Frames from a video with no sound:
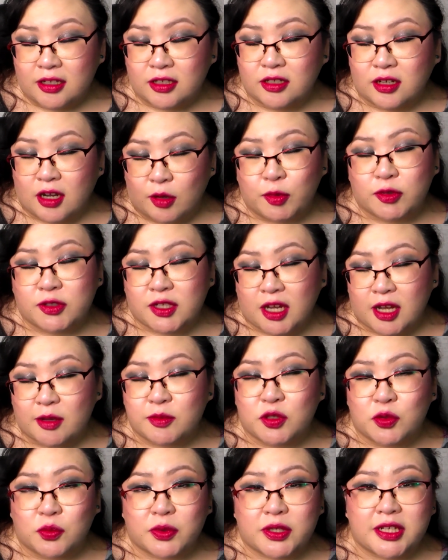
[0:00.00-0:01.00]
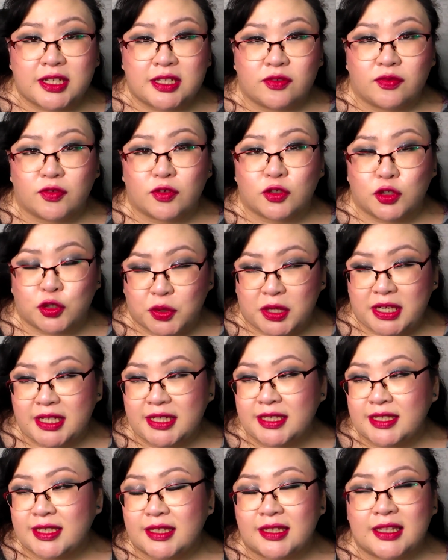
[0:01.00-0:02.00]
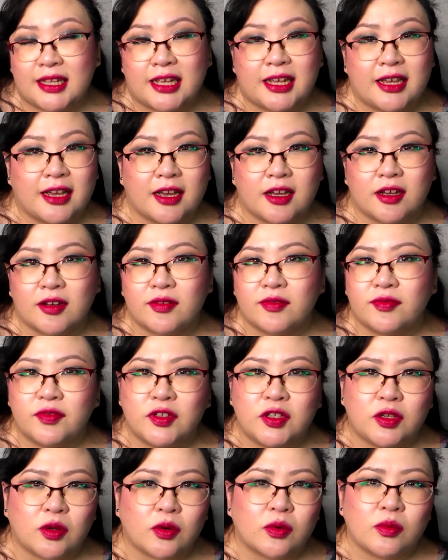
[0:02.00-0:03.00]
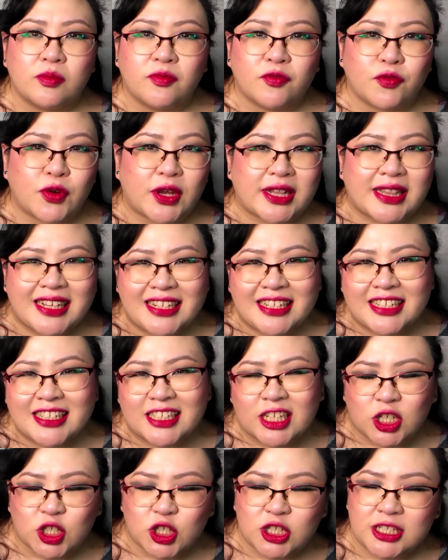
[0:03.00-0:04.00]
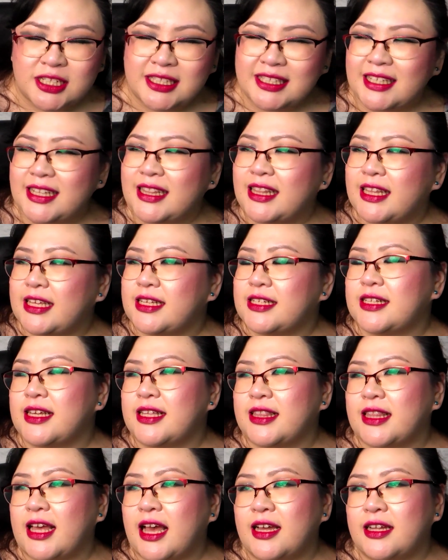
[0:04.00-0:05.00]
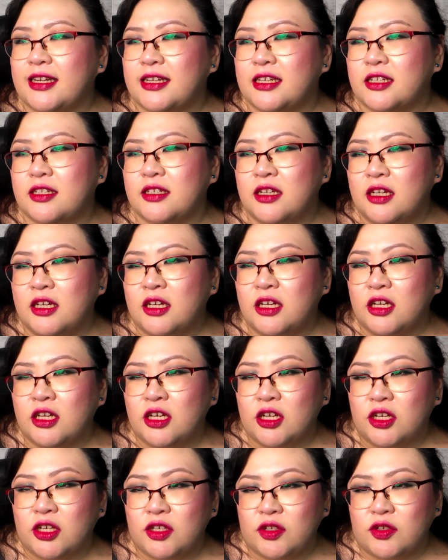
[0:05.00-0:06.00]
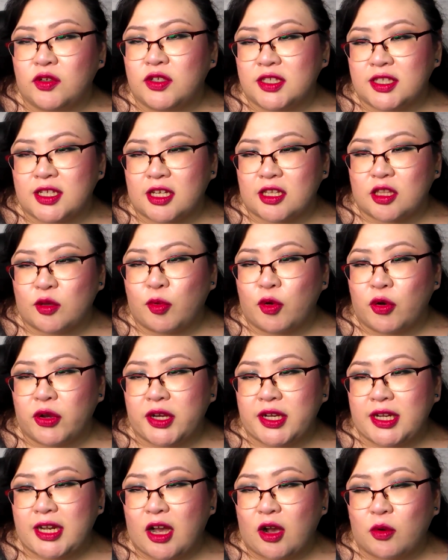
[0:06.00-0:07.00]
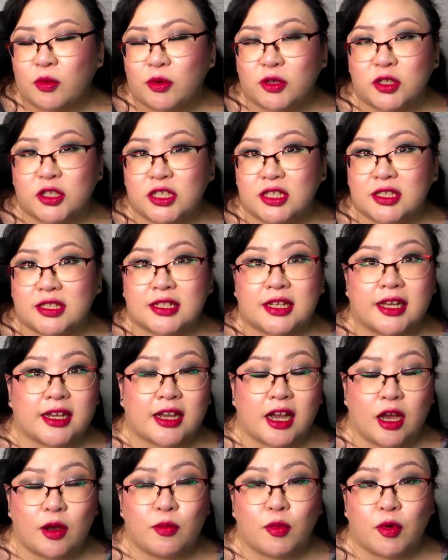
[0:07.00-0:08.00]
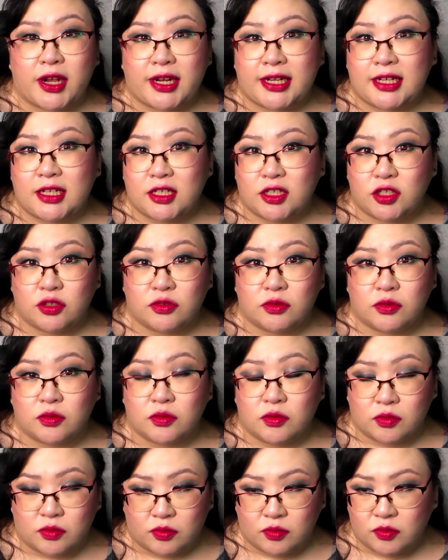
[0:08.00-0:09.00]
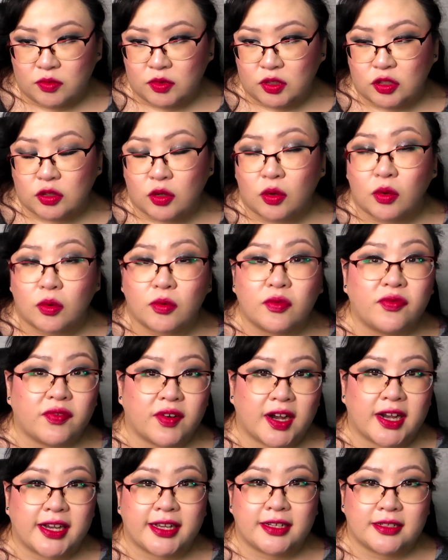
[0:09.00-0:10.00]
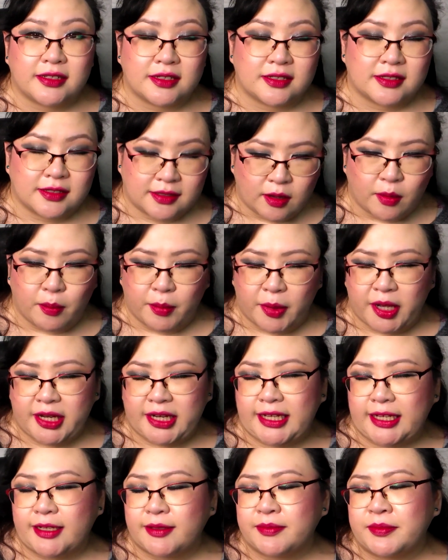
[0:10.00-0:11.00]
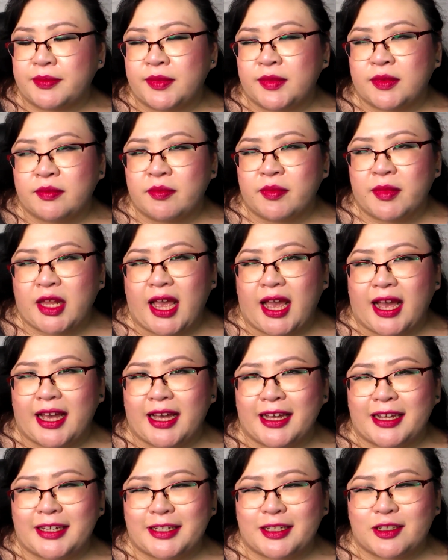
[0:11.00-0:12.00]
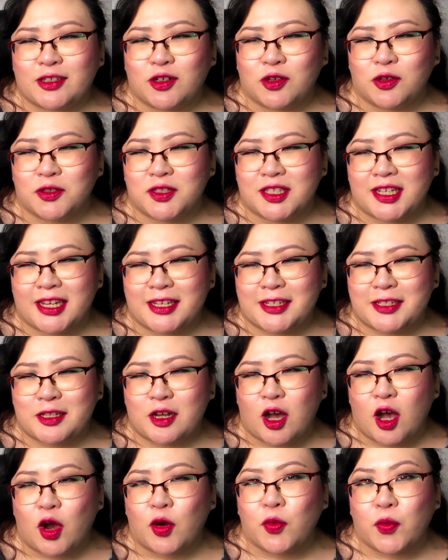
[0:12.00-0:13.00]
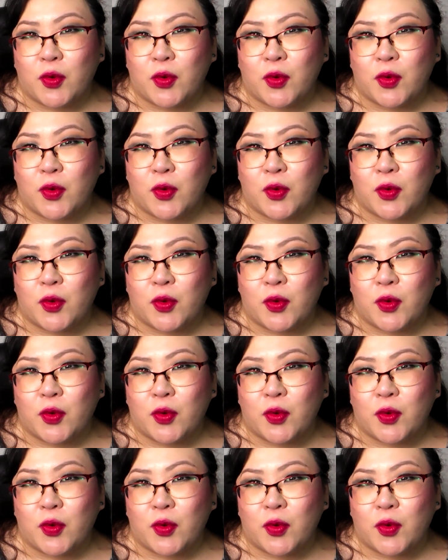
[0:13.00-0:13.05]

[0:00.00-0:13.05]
couple times a week for drinks and they have, you know, friendly discussions and things like that. And Yuka's at the point now where she's like, I'm ready to, you know, find somebody. And Kosuke's not